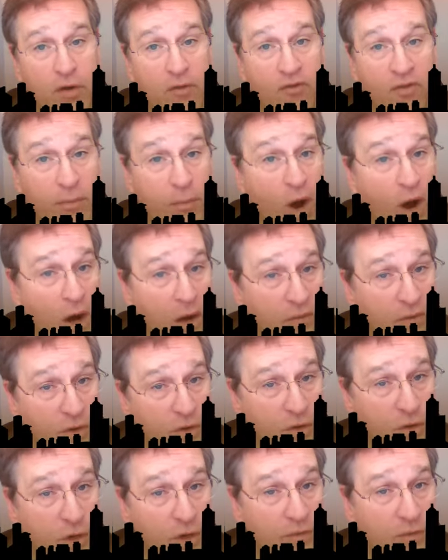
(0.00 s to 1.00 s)
know, from
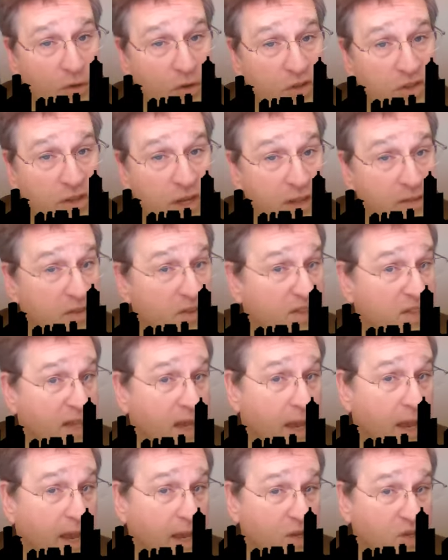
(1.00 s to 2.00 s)
Harvard University, the
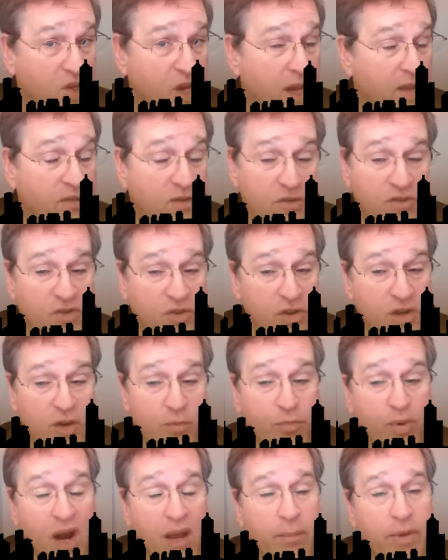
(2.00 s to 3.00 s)
they, she. So
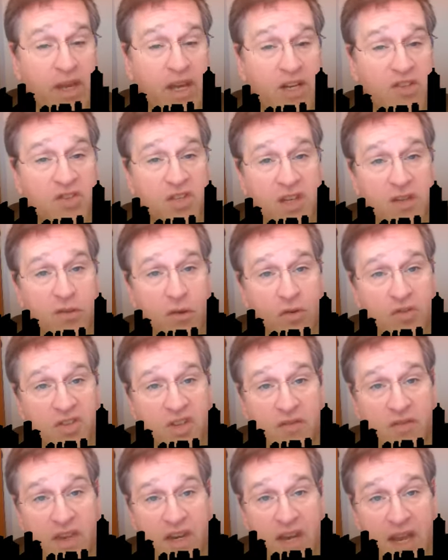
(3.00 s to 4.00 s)
you're probably going to see
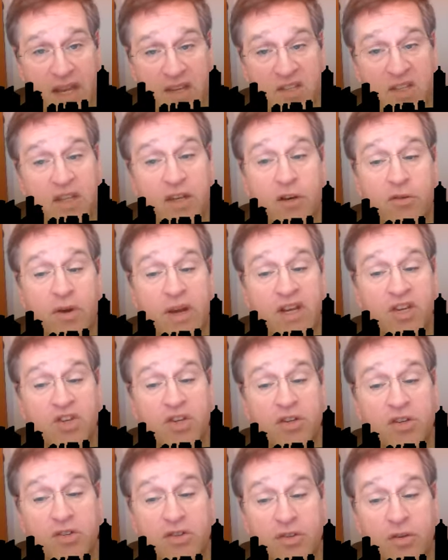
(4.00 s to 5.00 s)
those in the next
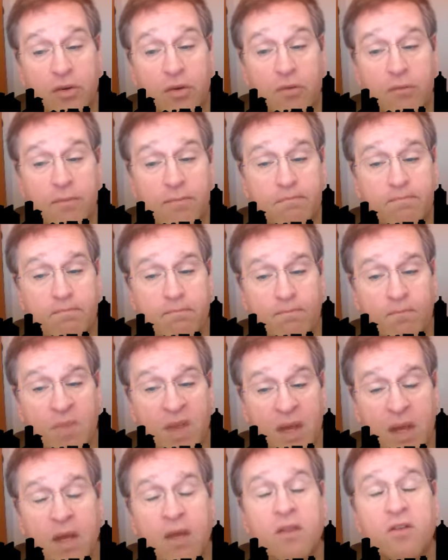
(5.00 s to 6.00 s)
iteration too.
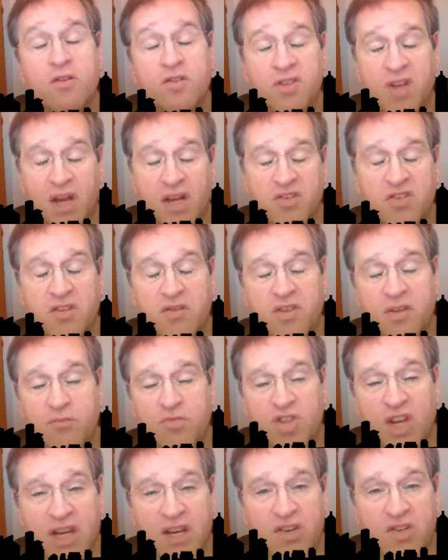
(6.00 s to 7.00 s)
There's also
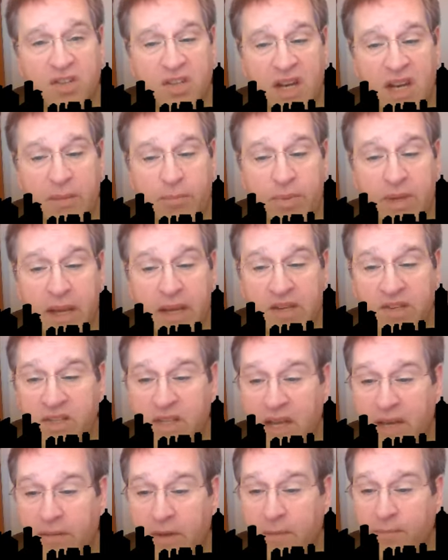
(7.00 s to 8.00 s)
some changes in APA
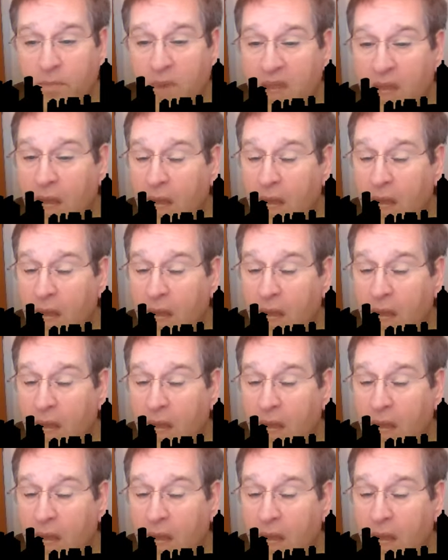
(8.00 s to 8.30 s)
7.